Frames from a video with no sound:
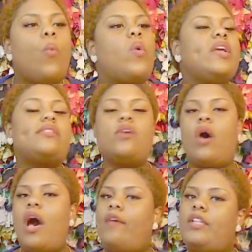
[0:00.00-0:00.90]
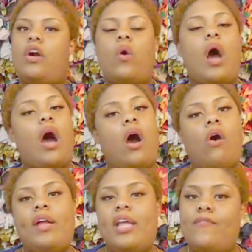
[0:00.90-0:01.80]
We so often go
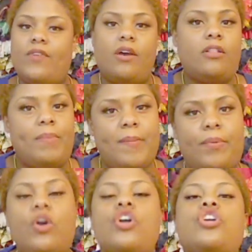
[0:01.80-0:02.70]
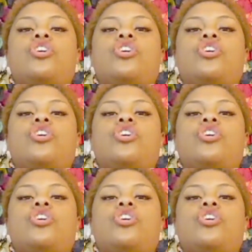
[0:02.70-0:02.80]
all in for other people.